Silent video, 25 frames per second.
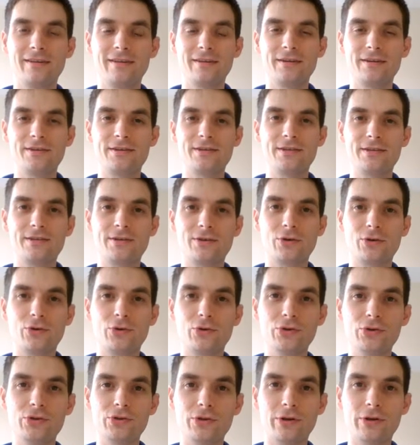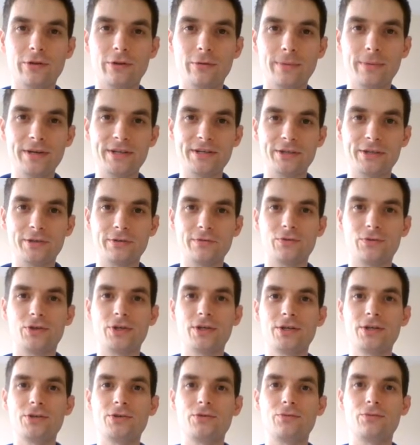This is a course on the basics of
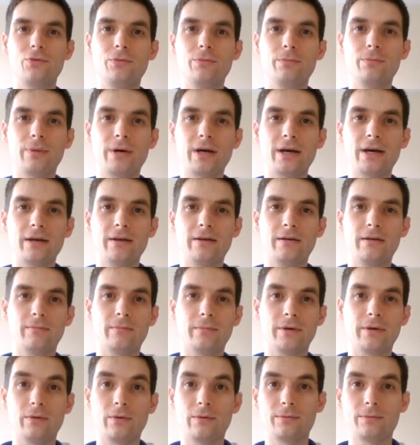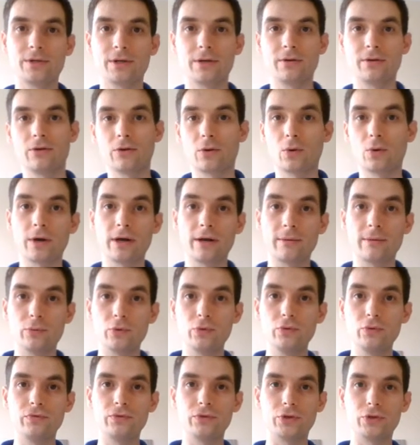chess run by my website
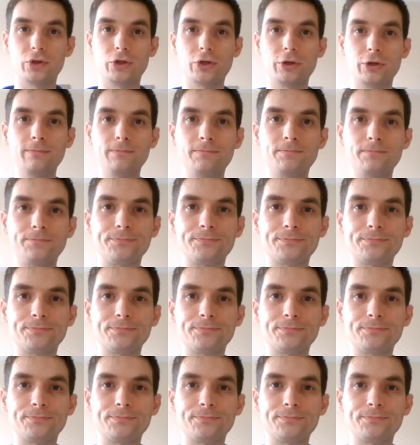thequietmove.com.